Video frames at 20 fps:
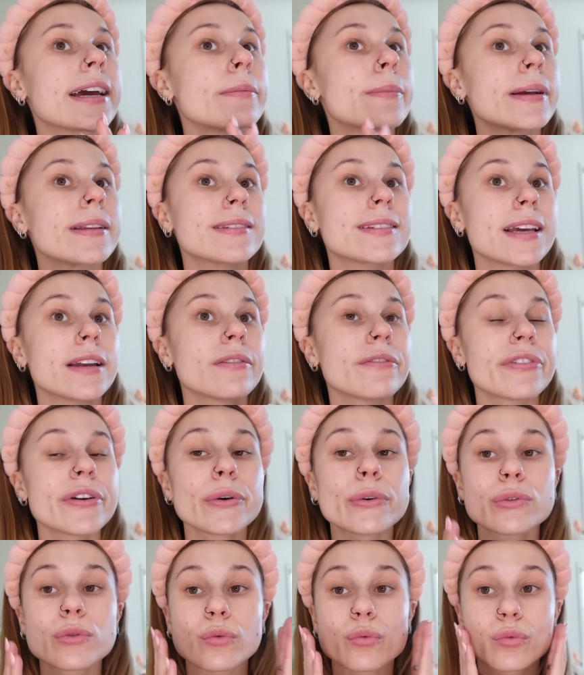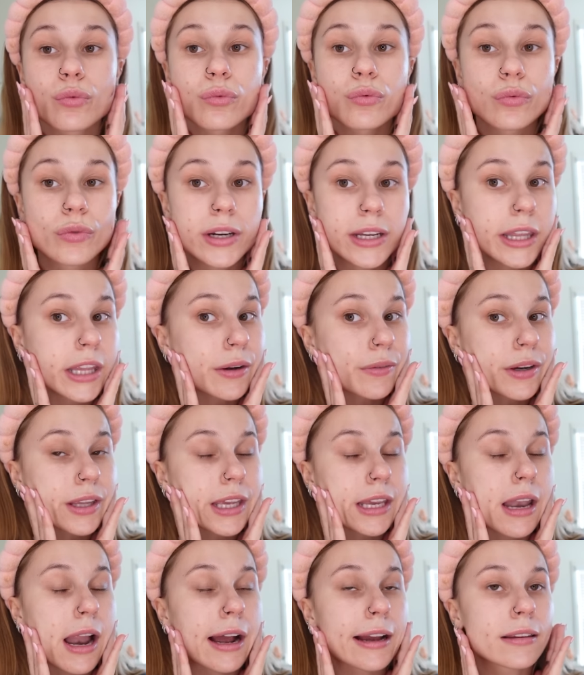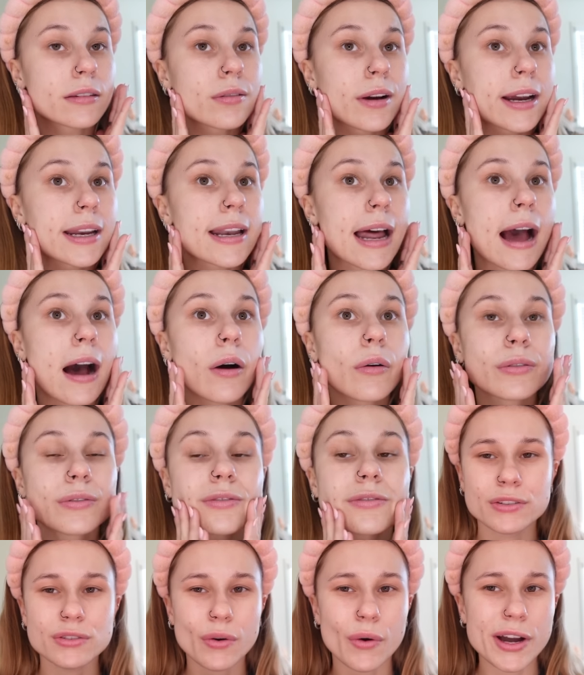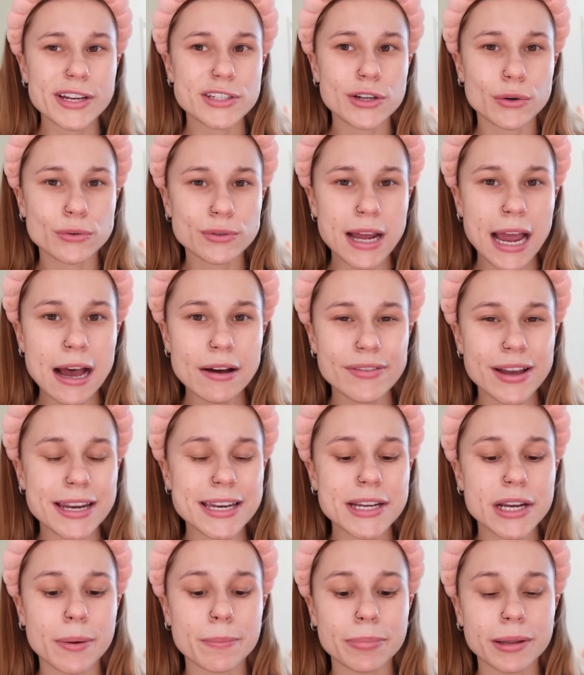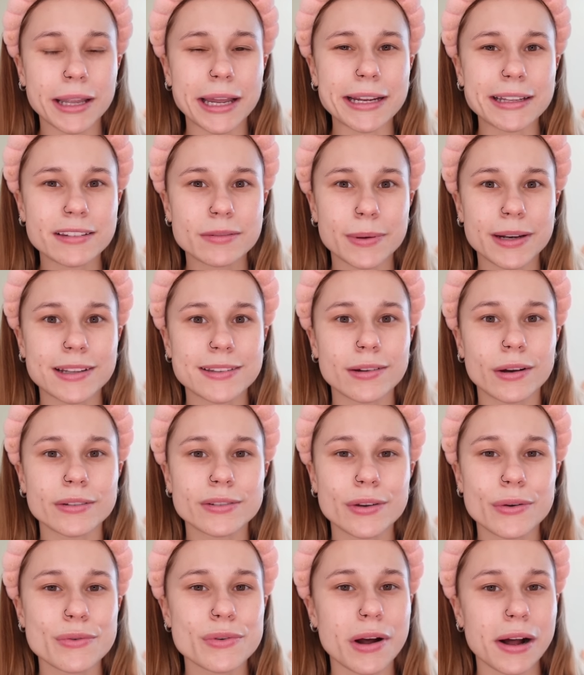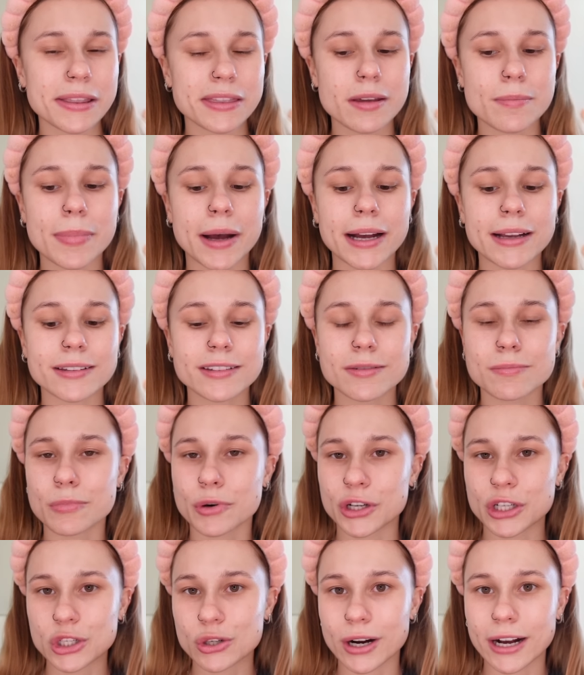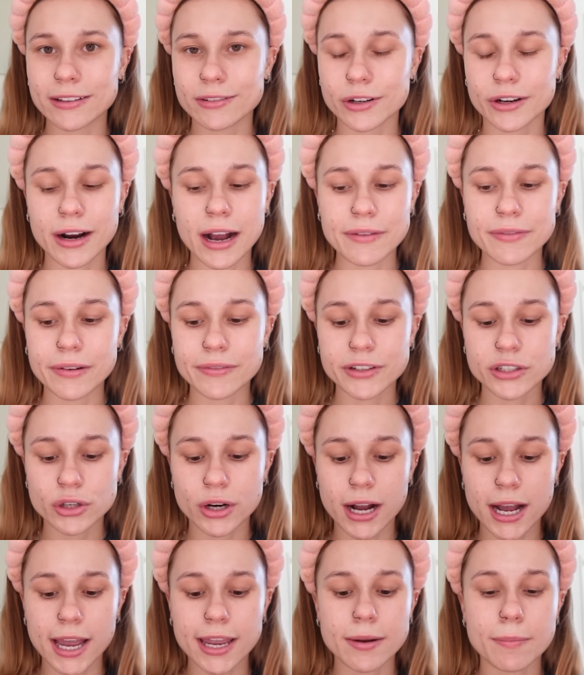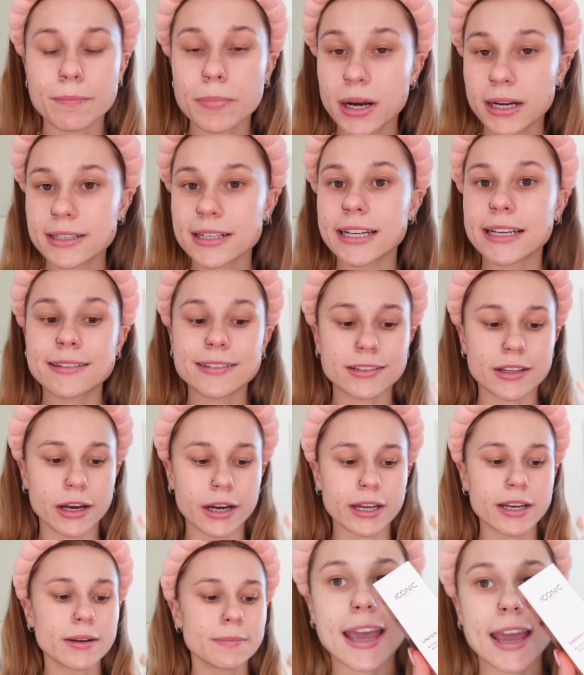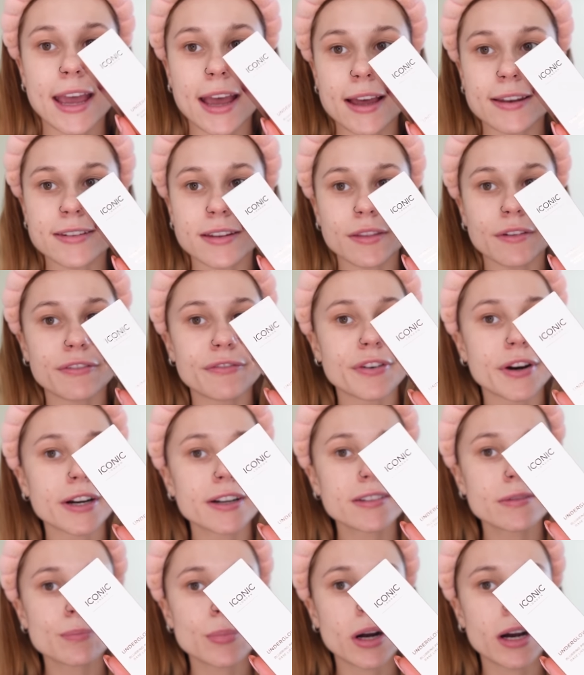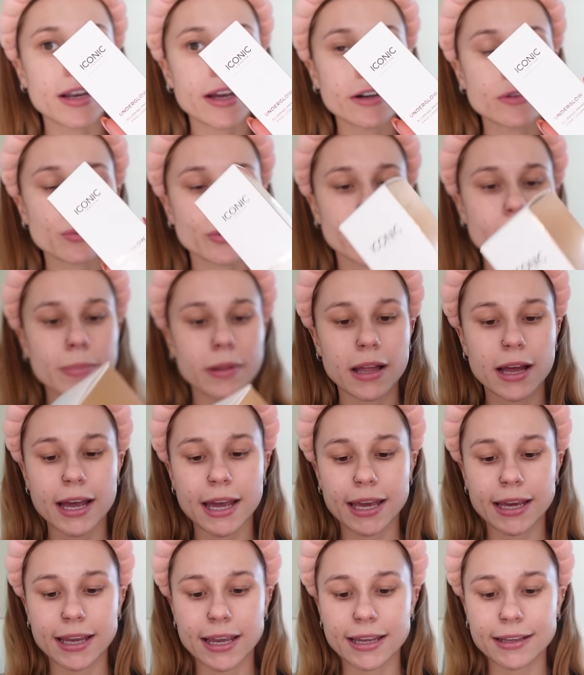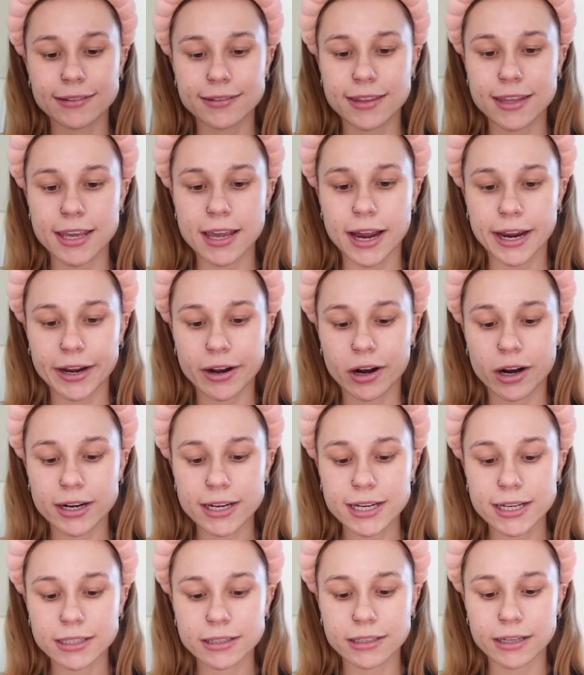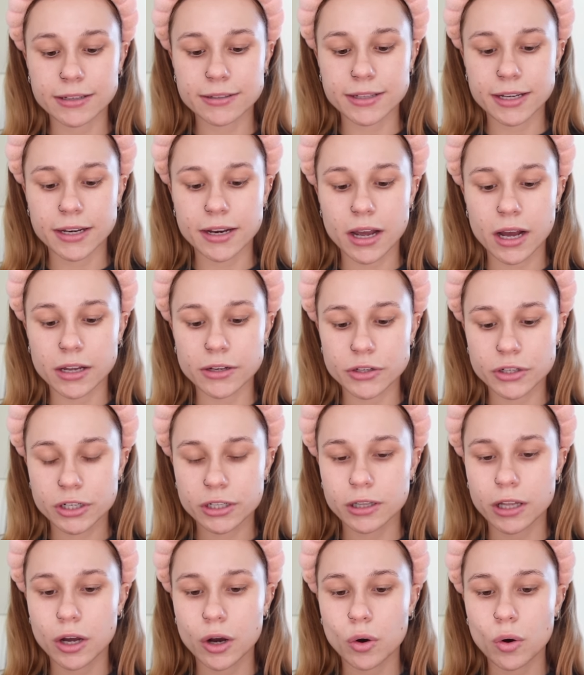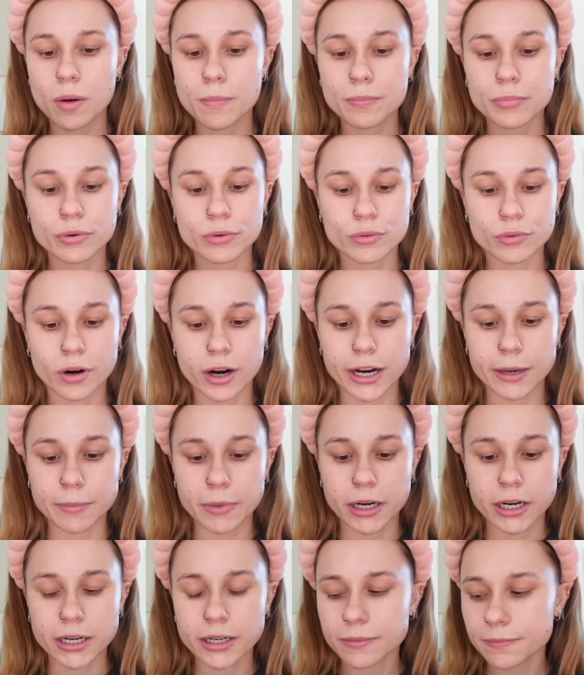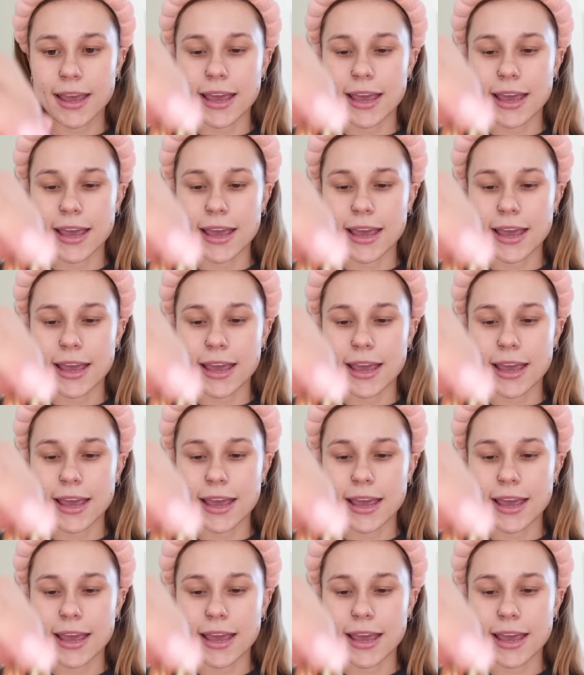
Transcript: And my skin feels really, really nice right now. So I don't have any complaints, but it's also not the best moisturizer I've ever tried, but it's good. And the first product we're applying is the Iconic London Underglow Primer.